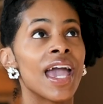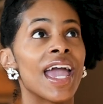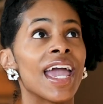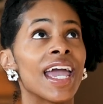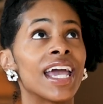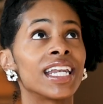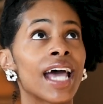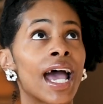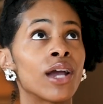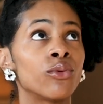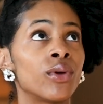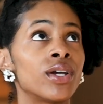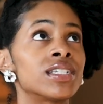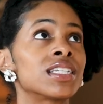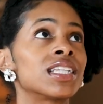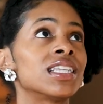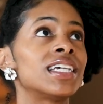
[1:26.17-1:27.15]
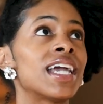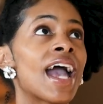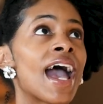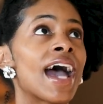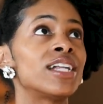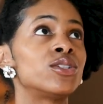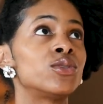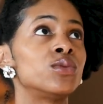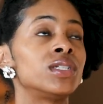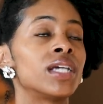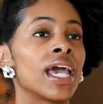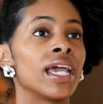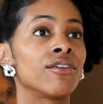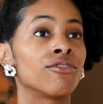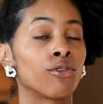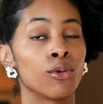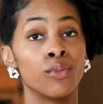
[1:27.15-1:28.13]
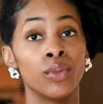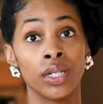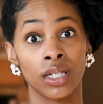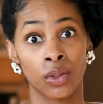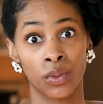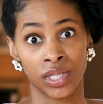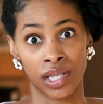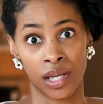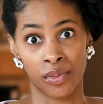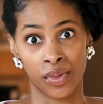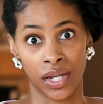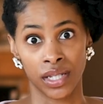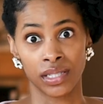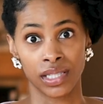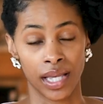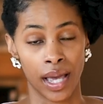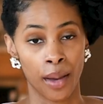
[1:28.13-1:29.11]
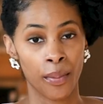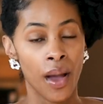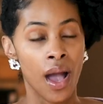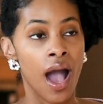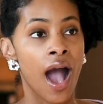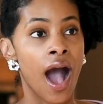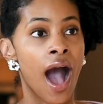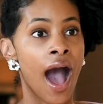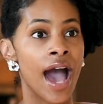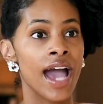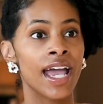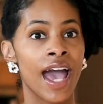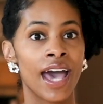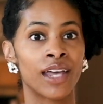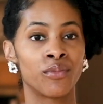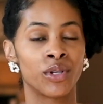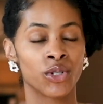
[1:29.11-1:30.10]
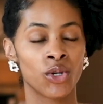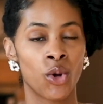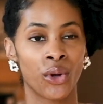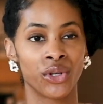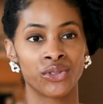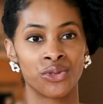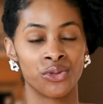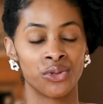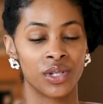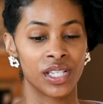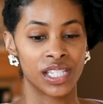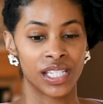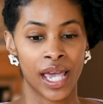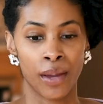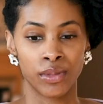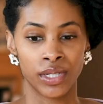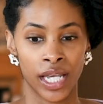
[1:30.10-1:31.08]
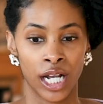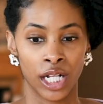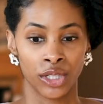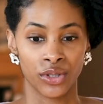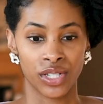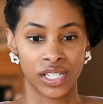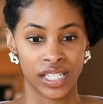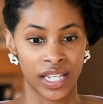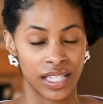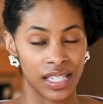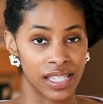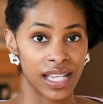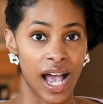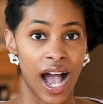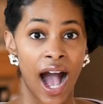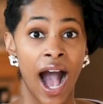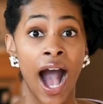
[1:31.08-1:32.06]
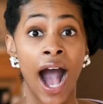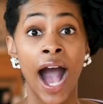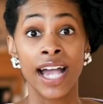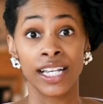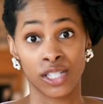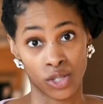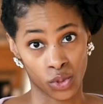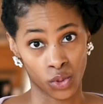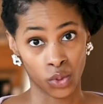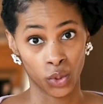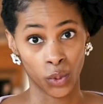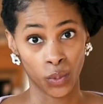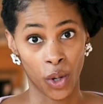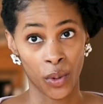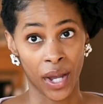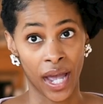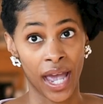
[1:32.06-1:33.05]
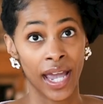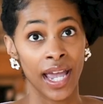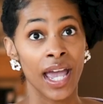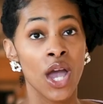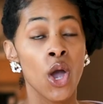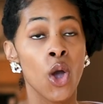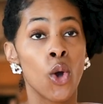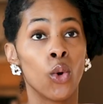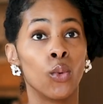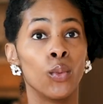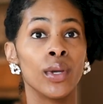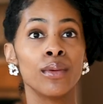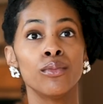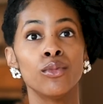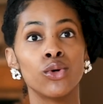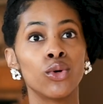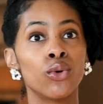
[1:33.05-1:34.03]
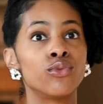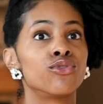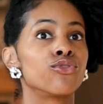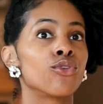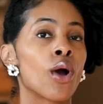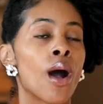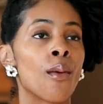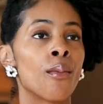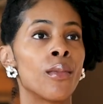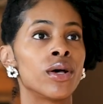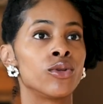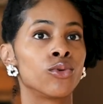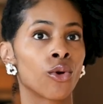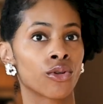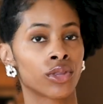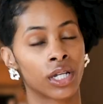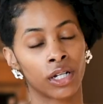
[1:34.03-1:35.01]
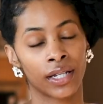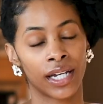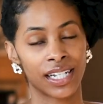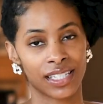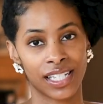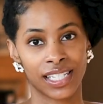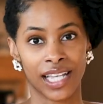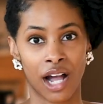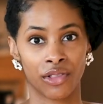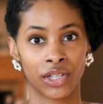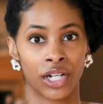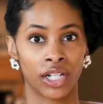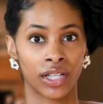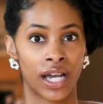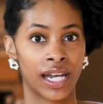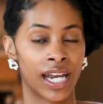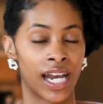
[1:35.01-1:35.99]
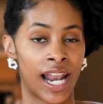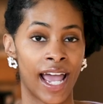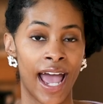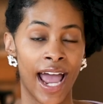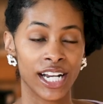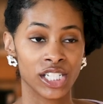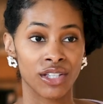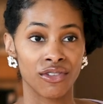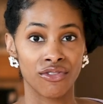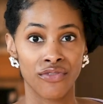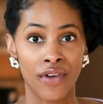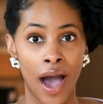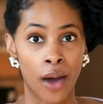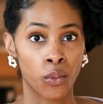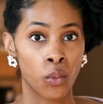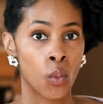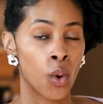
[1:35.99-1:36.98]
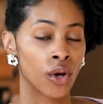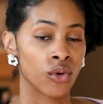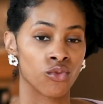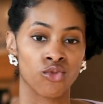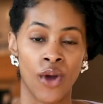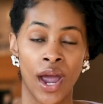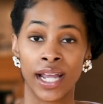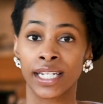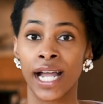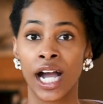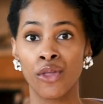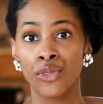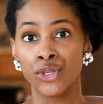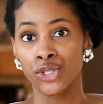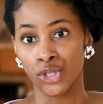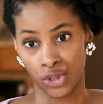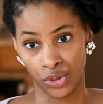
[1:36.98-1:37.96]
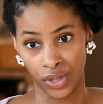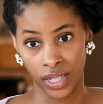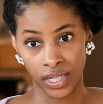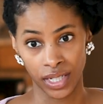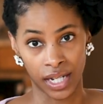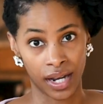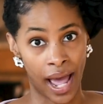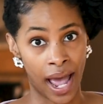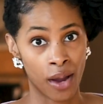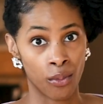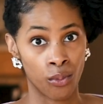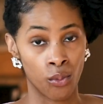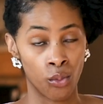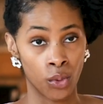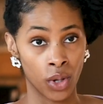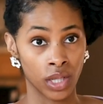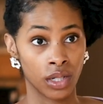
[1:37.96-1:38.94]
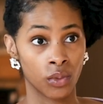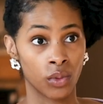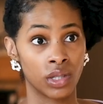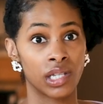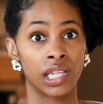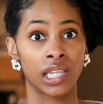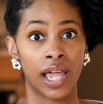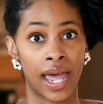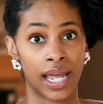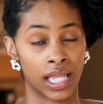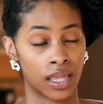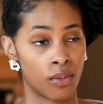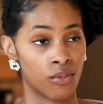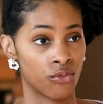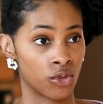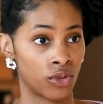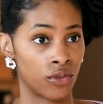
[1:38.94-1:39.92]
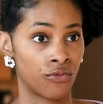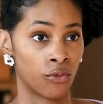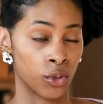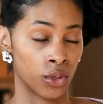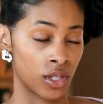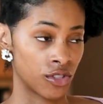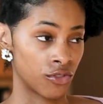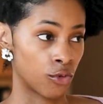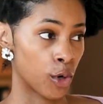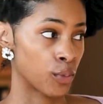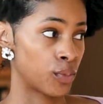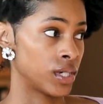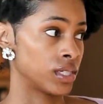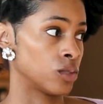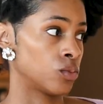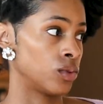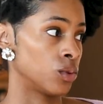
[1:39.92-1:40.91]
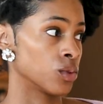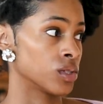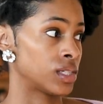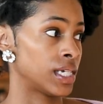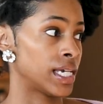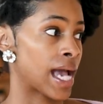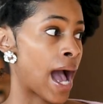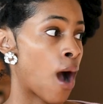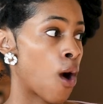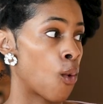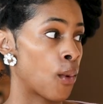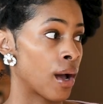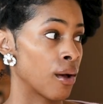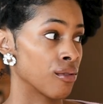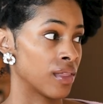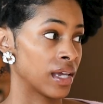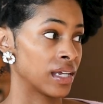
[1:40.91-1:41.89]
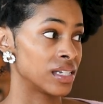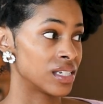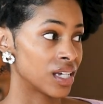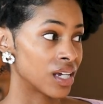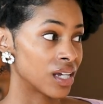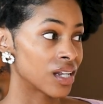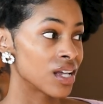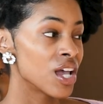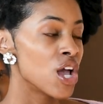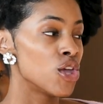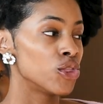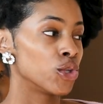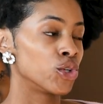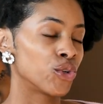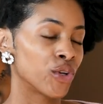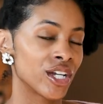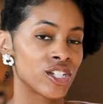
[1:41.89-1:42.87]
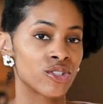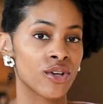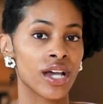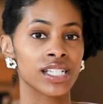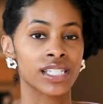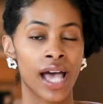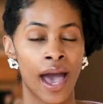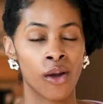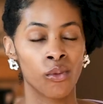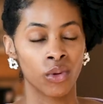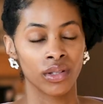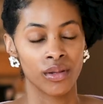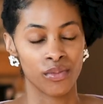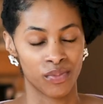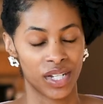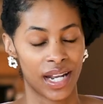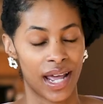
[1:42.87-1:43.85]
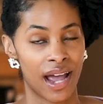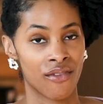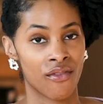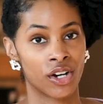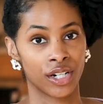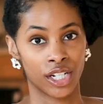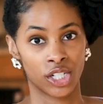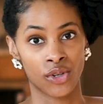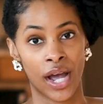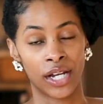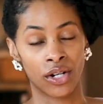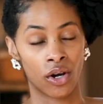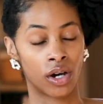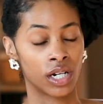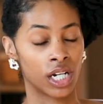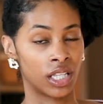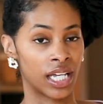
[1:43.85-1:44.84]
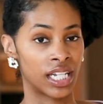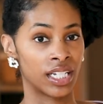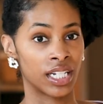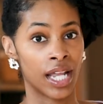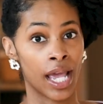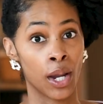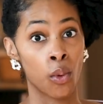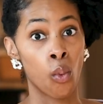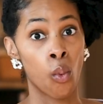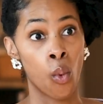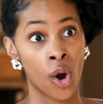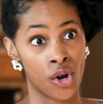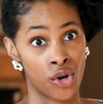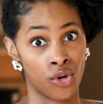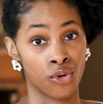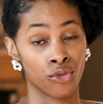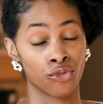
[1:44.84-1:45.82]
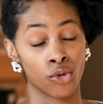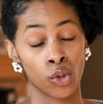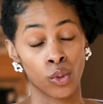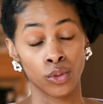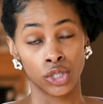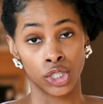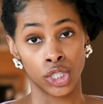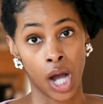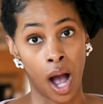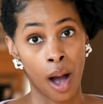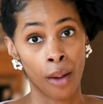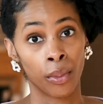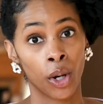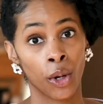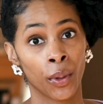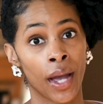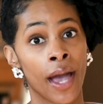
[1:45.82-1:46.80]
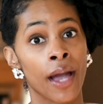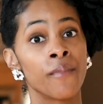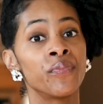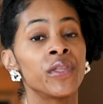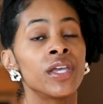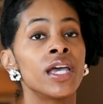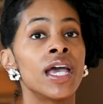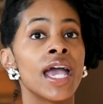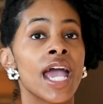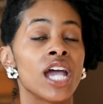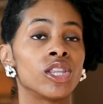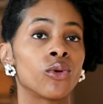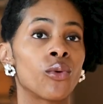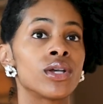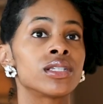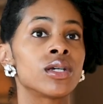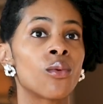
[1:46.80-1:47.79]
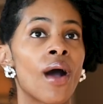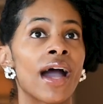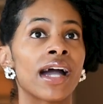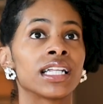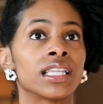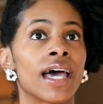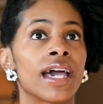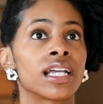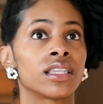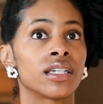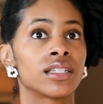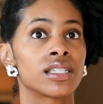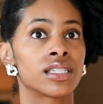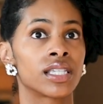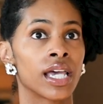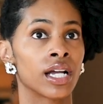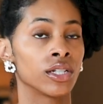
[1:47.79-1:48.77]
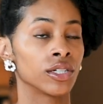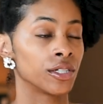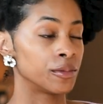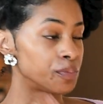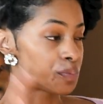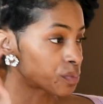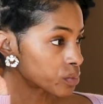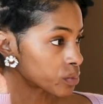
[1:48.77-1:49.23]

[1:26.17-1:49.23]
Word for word: And I recently had to take, for me, it was a big step. I had been going to the same tailor since high school, okay? we moved from North Carolina to South Carolina, and I actually found one right down the street, and I really, really like them. For, for, these four pieces, we will see how well they did. The green dress, I will admit, I have already tried on, and they did a wonderful job, okay? And the reason why I like this tailor